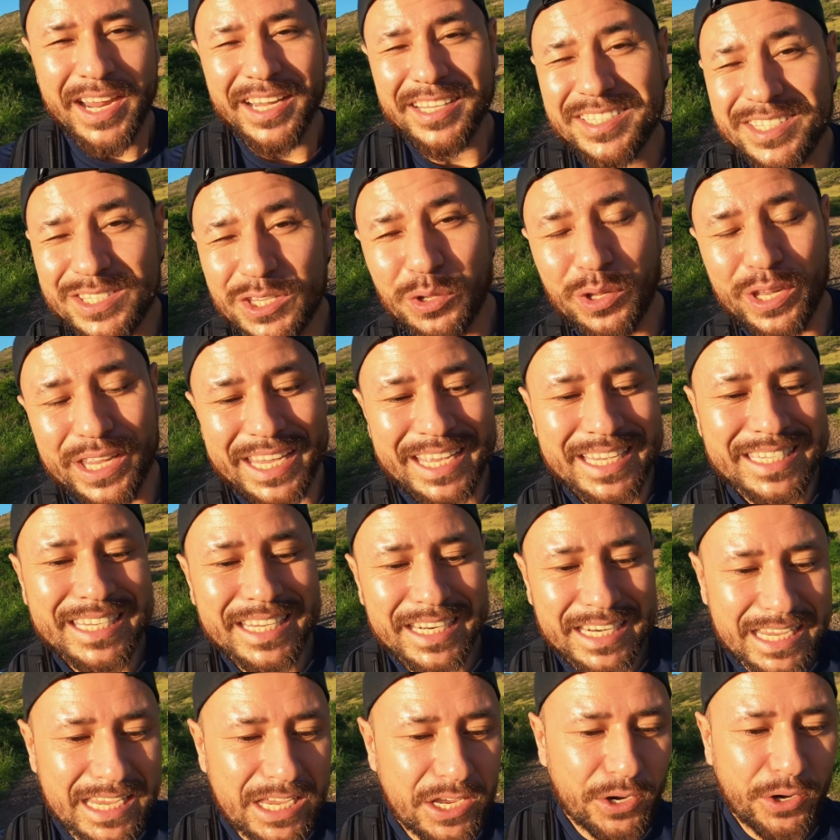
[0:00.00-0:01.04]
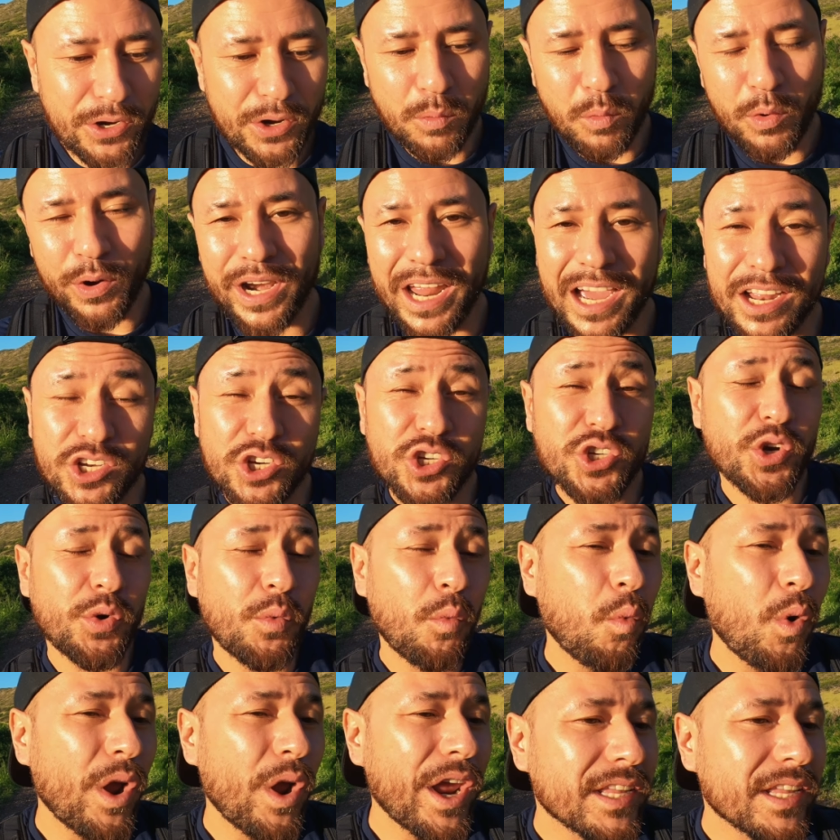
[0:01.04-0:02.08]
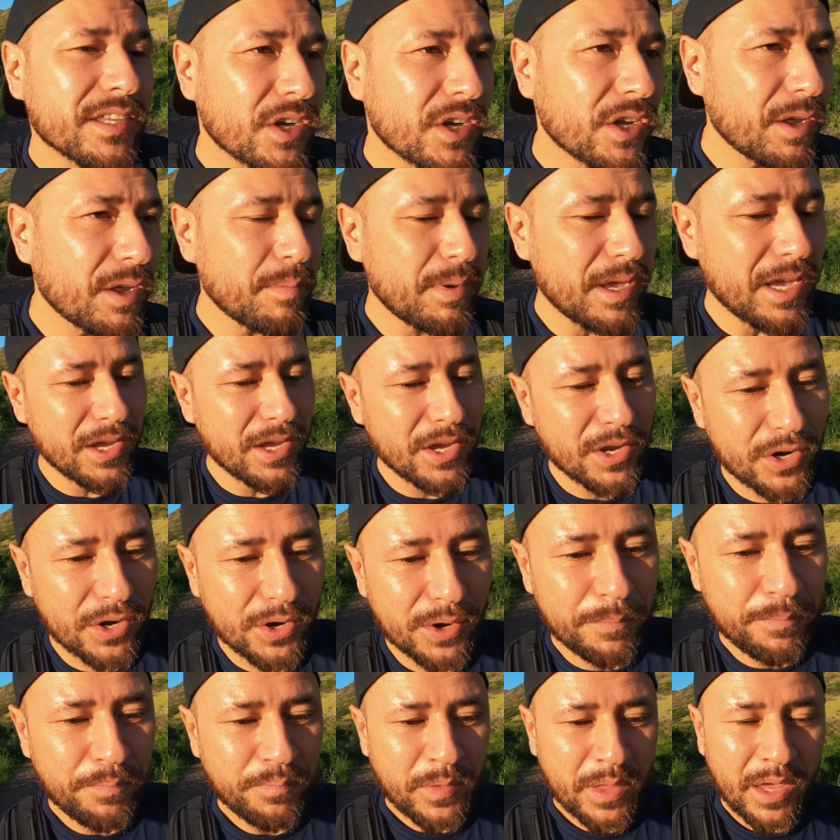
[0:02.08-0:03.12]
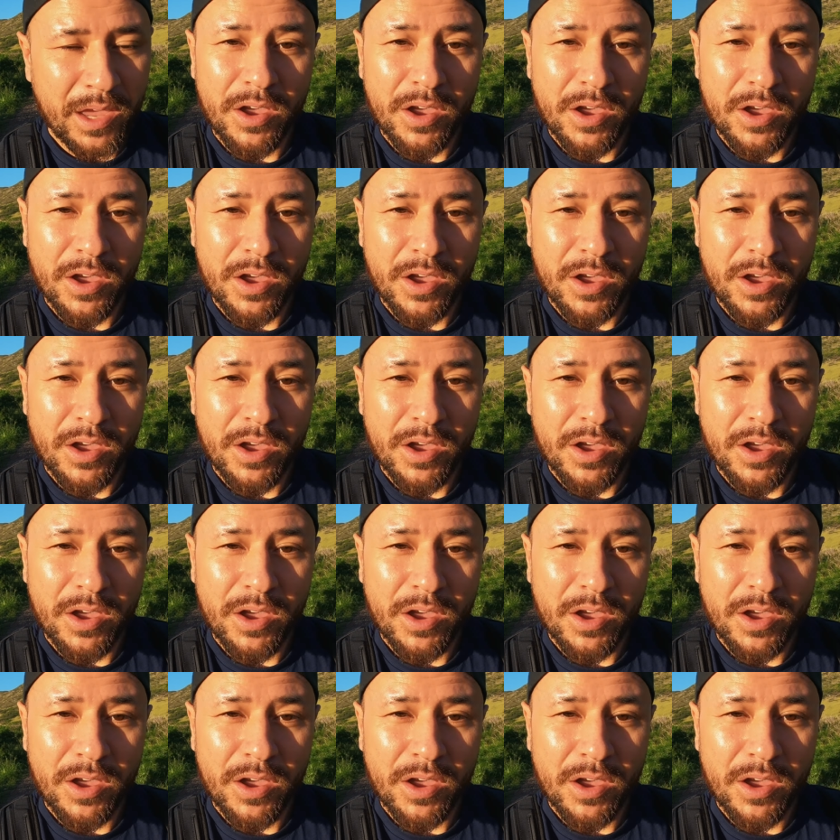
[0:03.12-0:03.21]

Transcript: It still isn't here. We're not sure when it's gonna here.